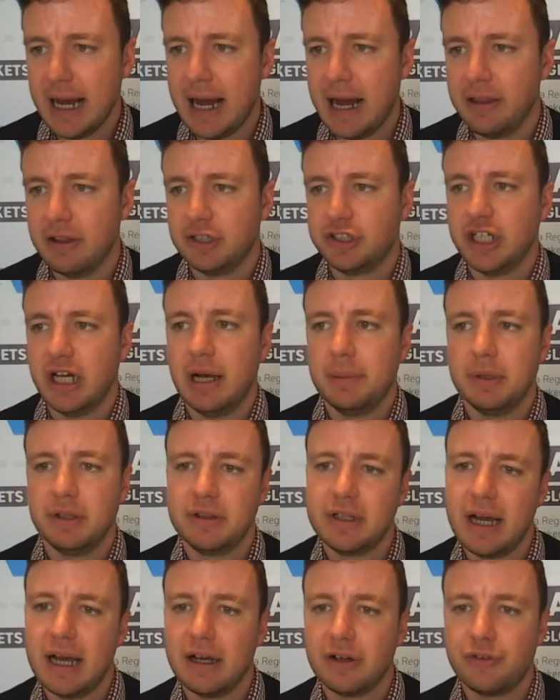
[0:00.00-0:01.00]
The German
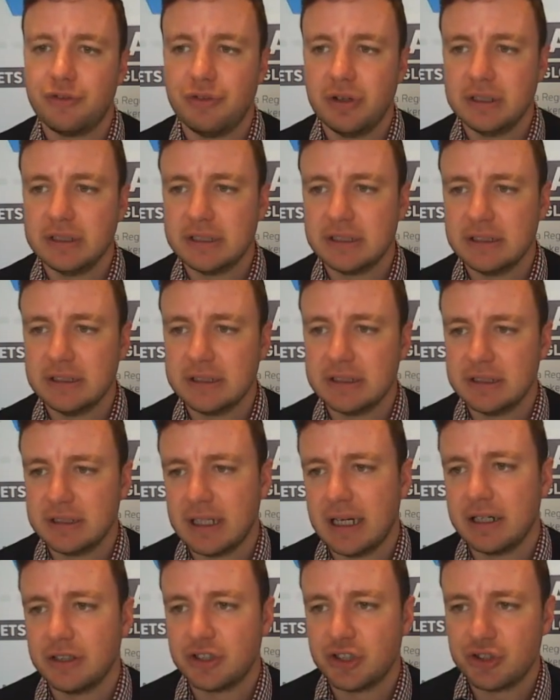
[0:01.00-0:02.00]
DAX, for instance, has
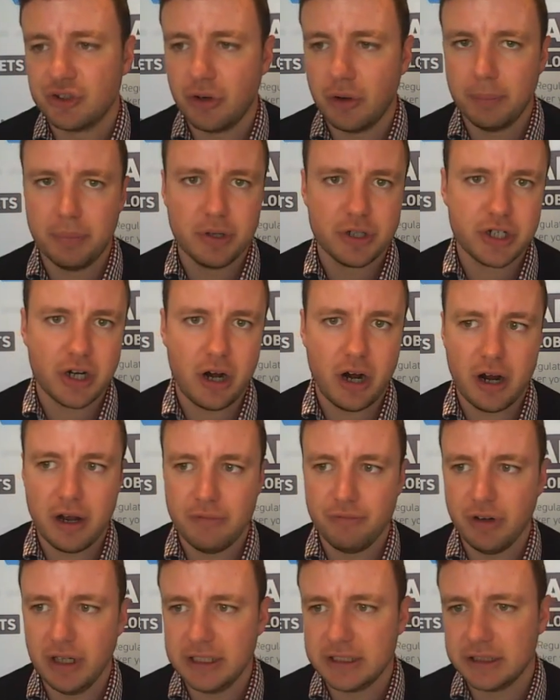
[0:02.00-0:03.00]
had a strong push higher
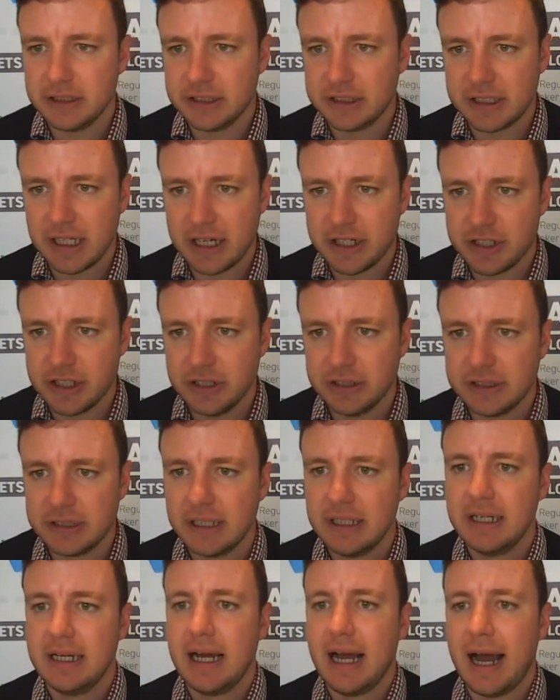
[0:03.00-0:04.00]
in recent
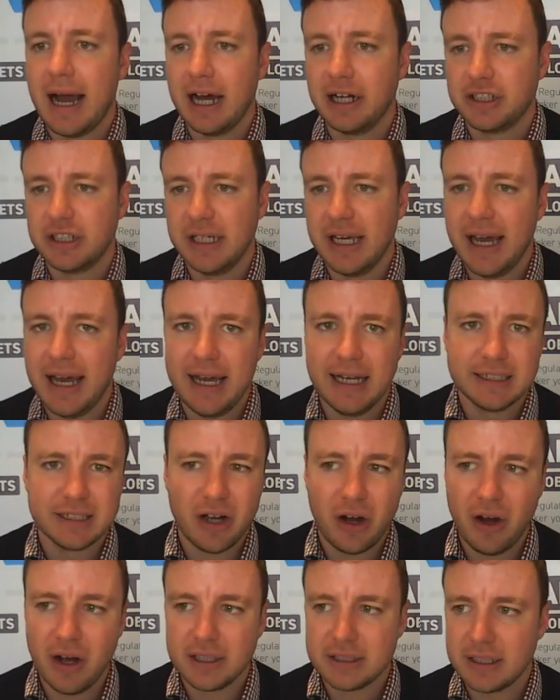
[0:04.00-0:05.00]
sessions, actually hit its
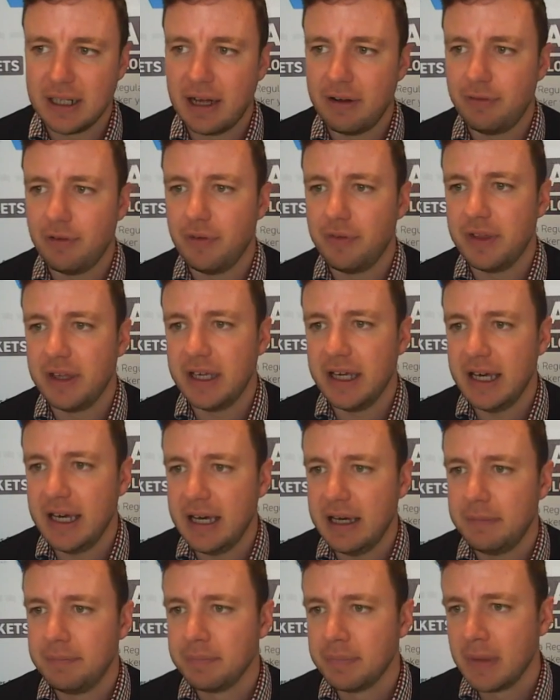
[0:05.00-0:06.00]
highest level of the
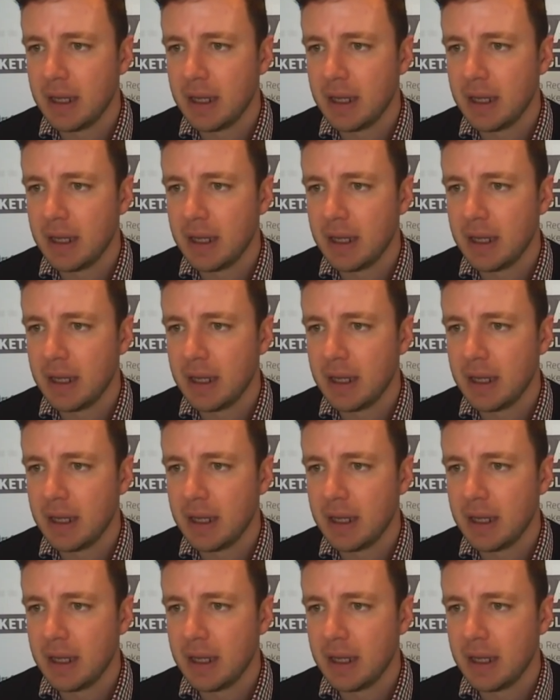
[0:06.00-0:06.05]
year